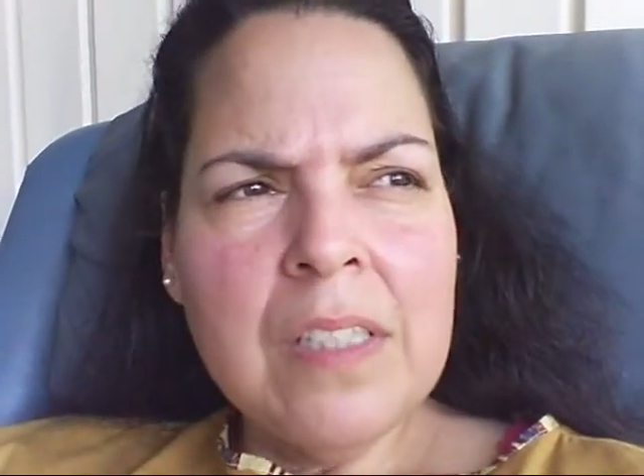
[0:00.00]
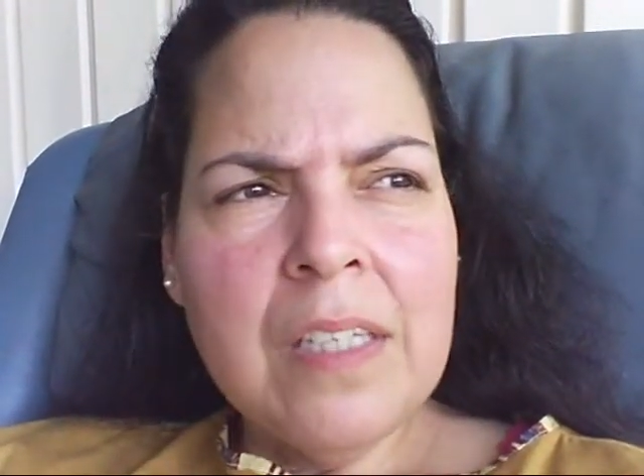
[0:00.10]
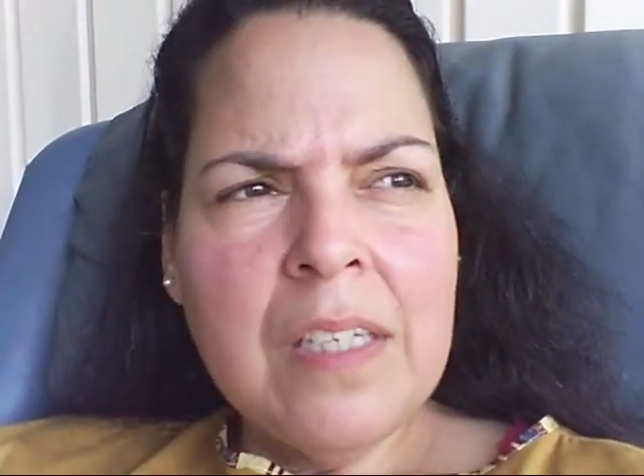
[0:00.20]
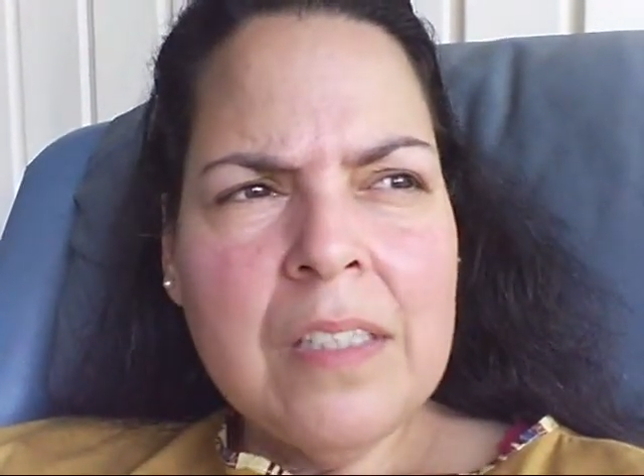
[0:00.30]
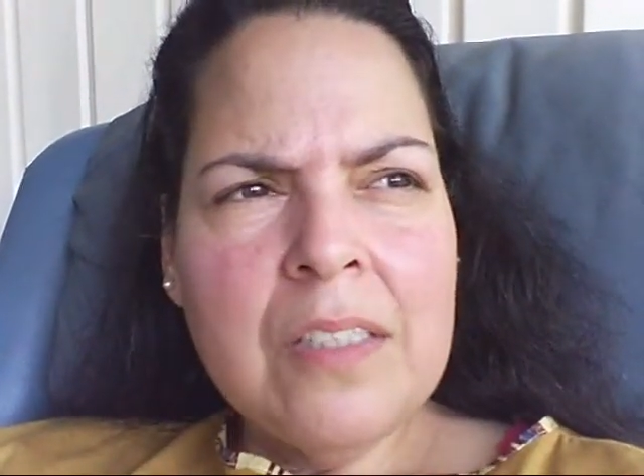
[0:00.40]

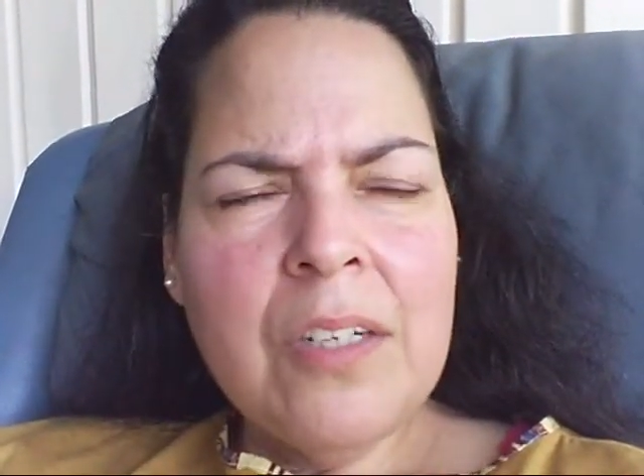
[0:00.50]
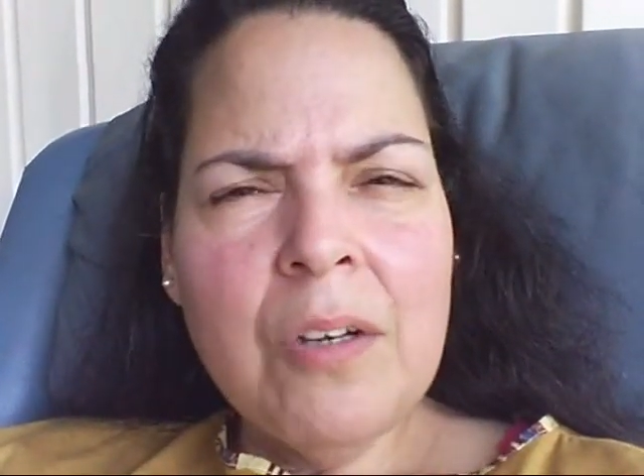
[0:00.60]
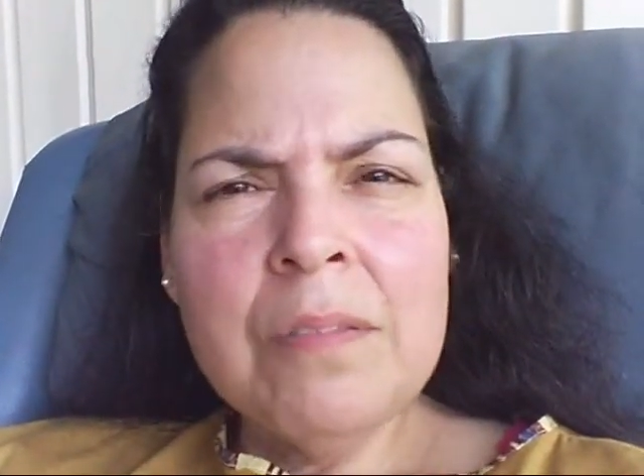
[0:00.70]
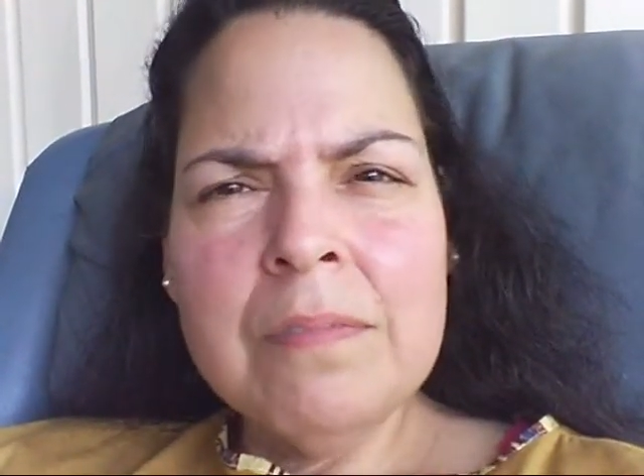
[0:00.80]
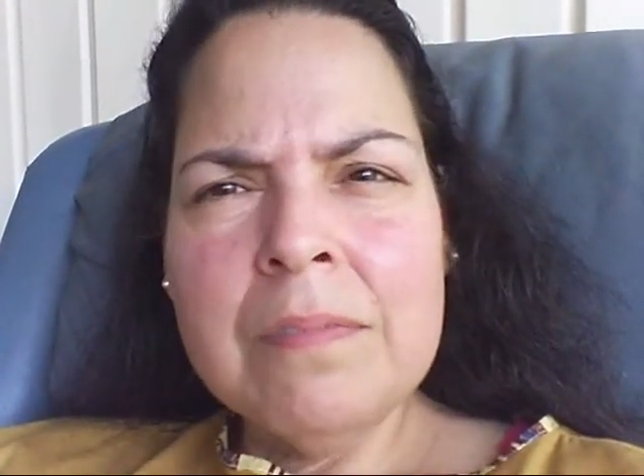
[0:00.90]
You know,
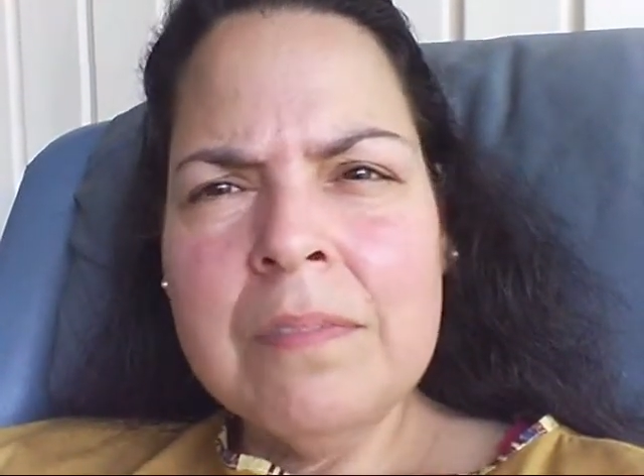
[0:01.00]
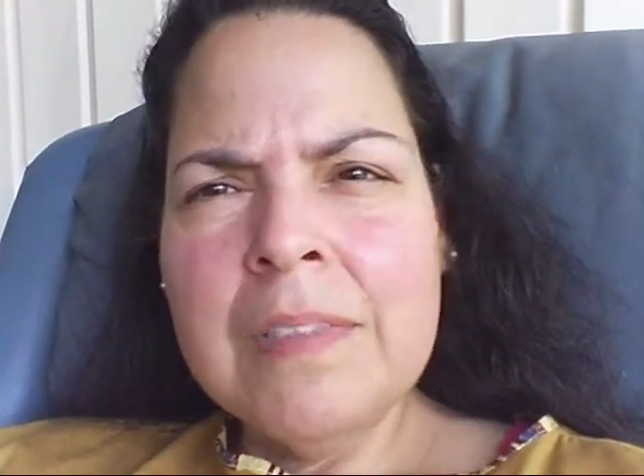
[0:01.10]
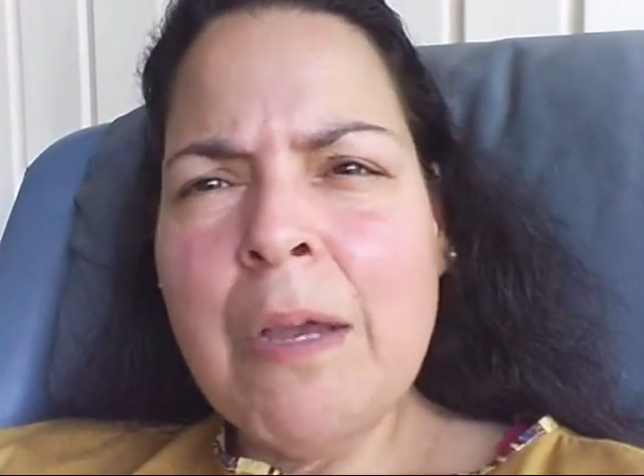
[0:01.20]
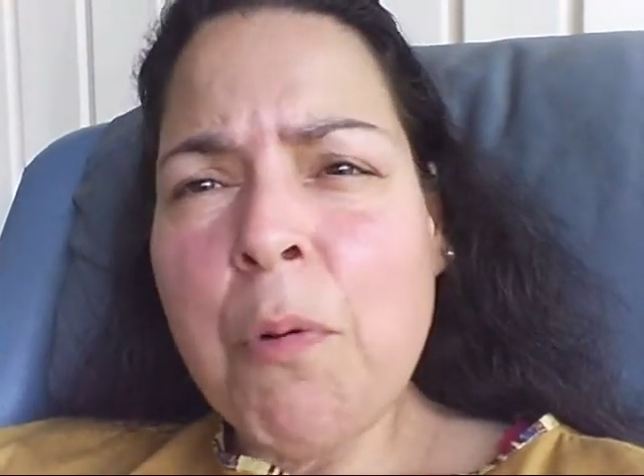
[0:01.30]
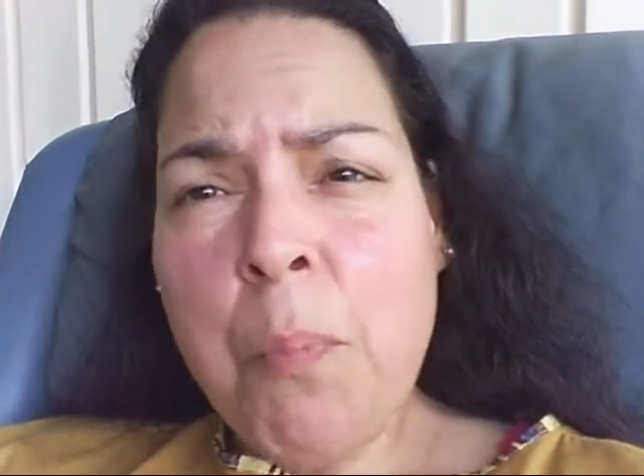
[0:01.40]
they were
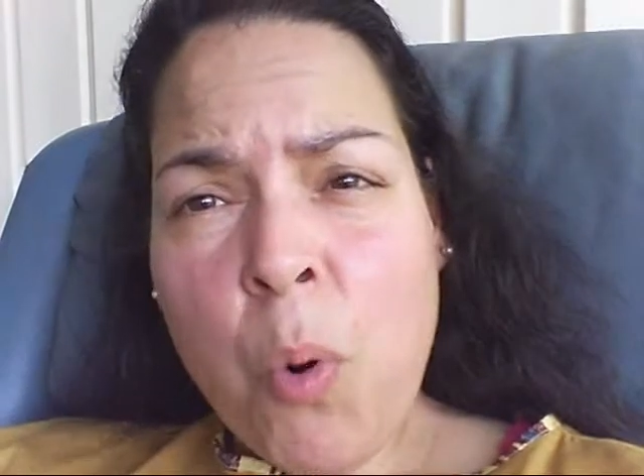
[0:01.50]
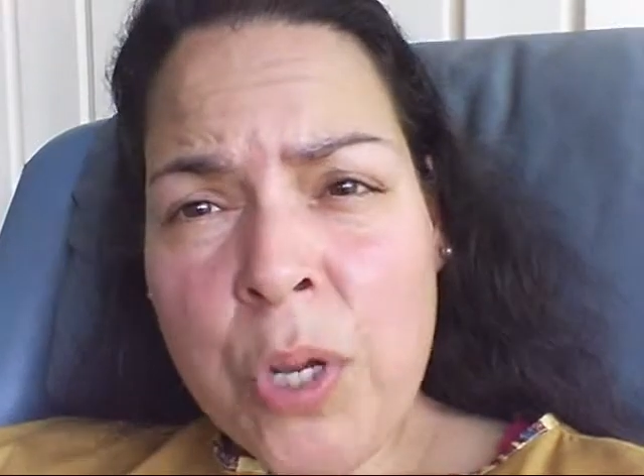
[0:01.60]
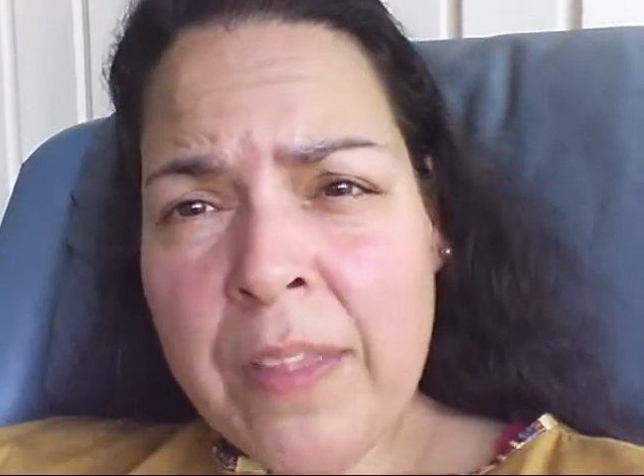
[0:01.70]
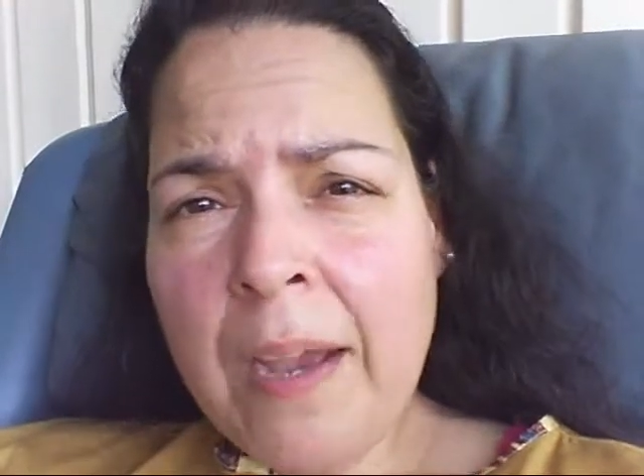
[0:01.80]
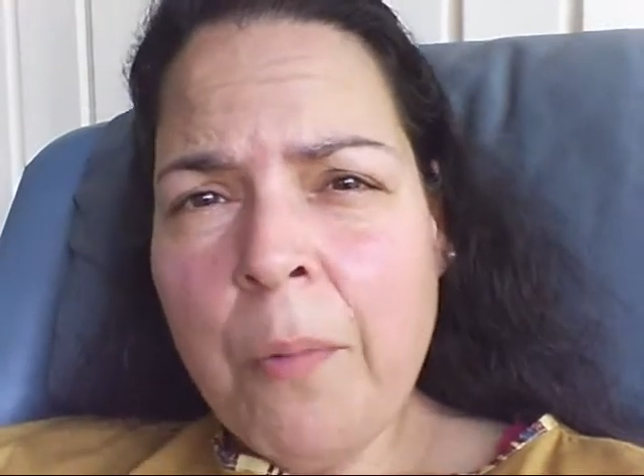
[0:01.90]
born
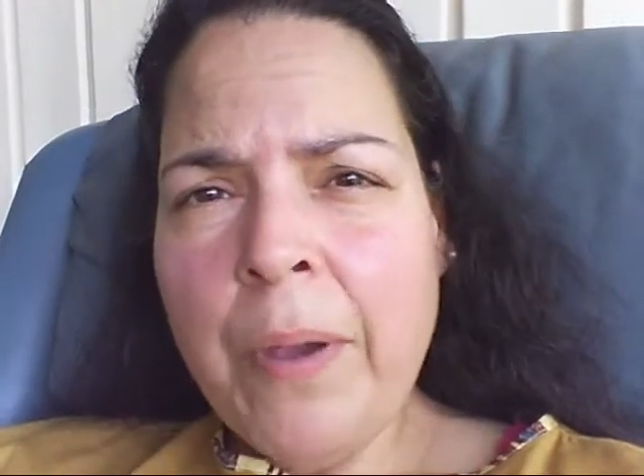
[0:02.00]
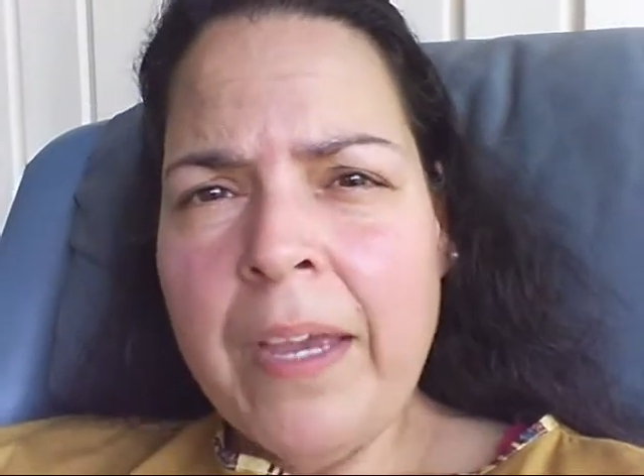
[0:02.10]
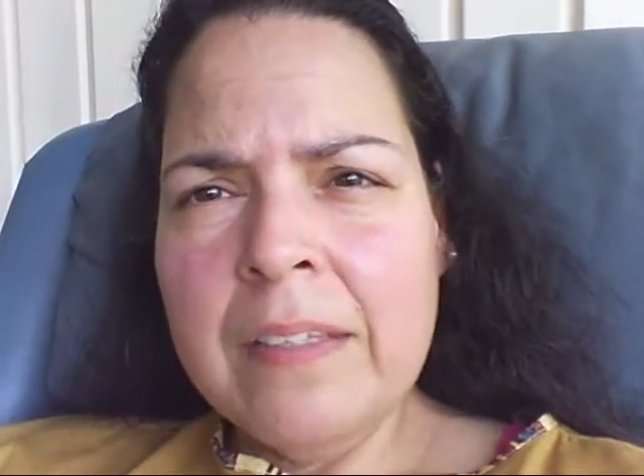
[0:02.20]
that way.